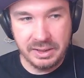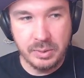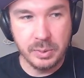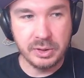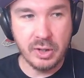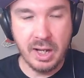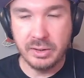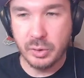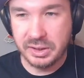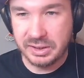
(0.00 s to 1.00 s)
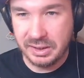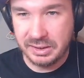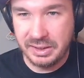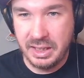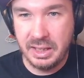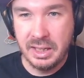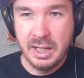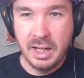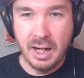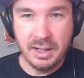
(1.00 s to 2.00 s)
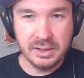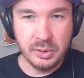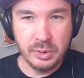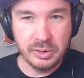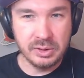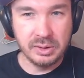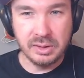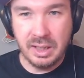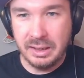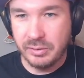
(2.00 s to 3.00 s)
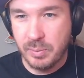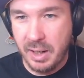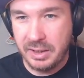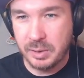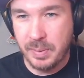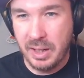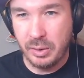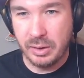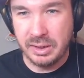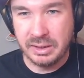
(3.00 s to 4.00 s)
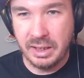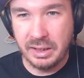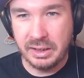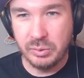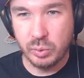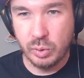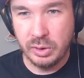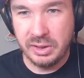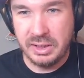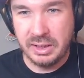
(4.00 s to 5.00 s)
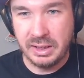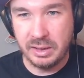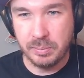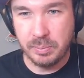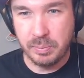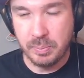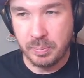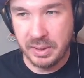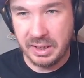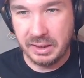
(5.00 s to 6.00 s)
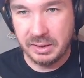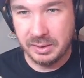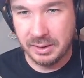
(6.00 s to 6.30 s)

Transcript: with your Android 16, so there's a lot of minus power, and then it can really hit big.